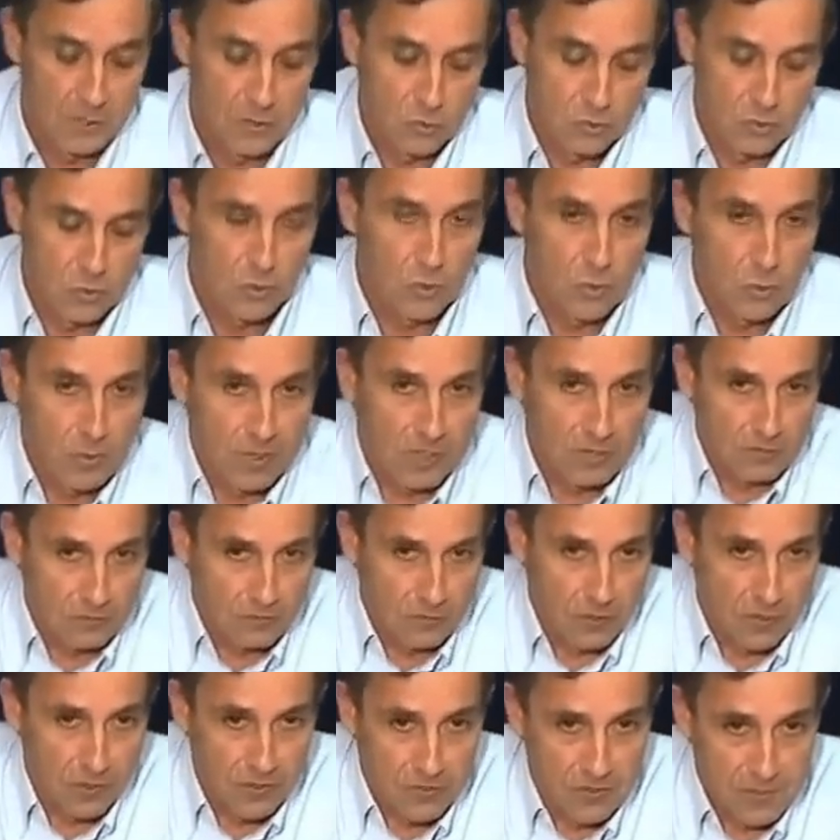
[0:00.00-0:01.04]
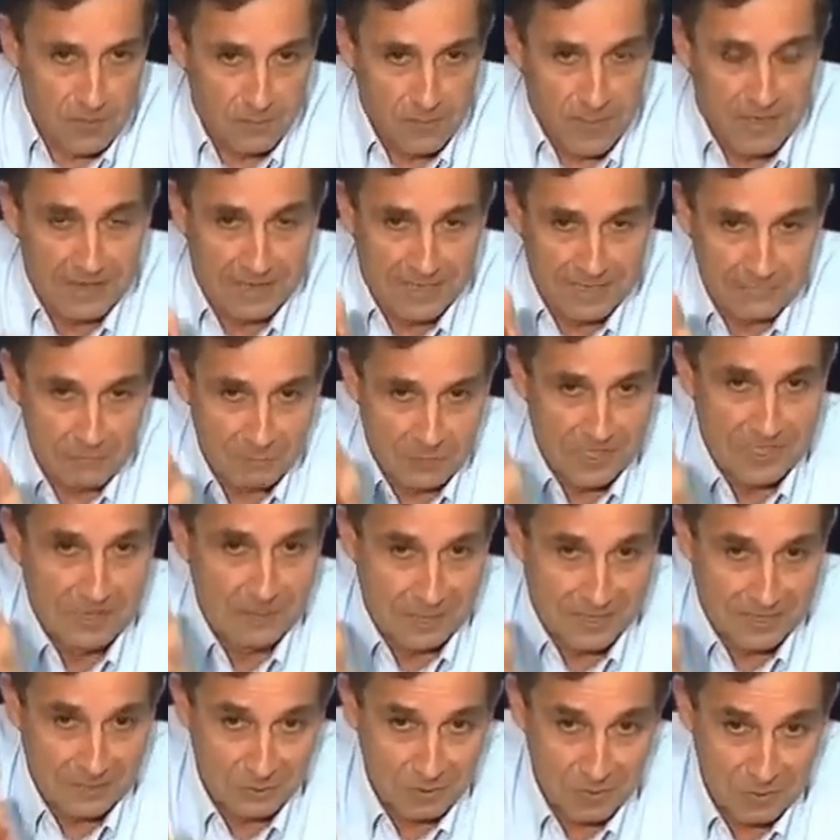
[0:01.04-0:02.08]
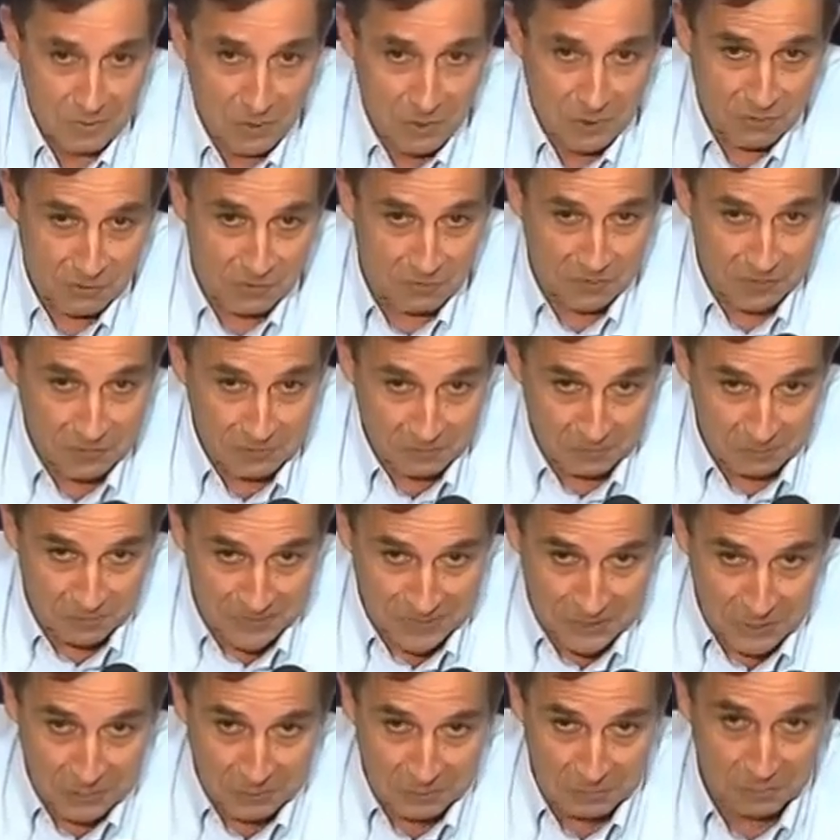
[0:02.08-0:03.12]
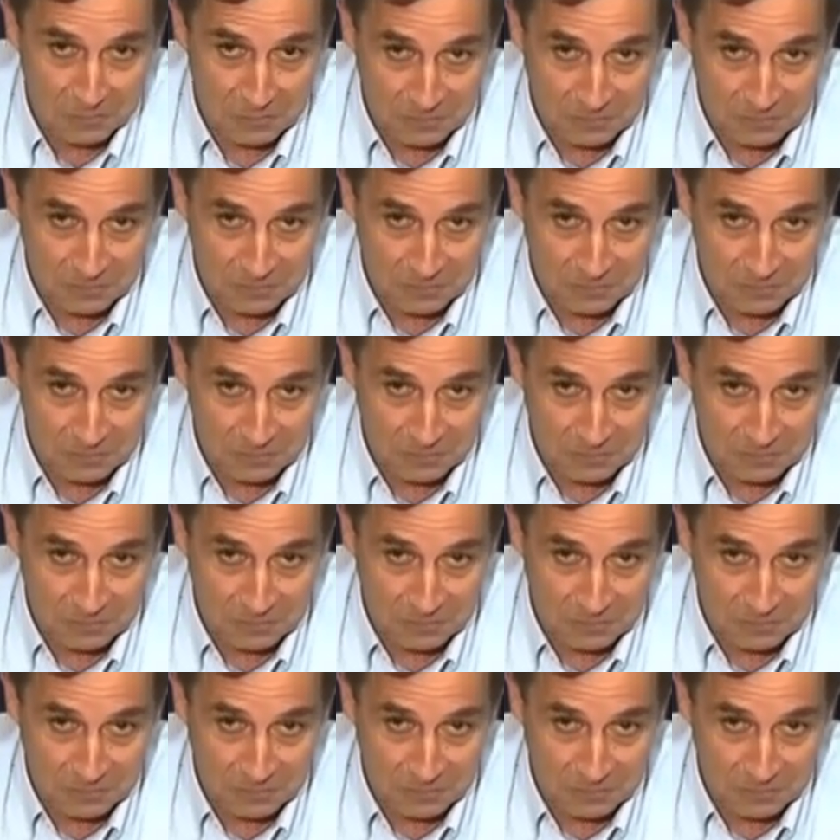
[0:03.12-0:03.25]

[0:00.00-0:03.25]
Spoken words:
talk about France. Now I'll get back to demography. So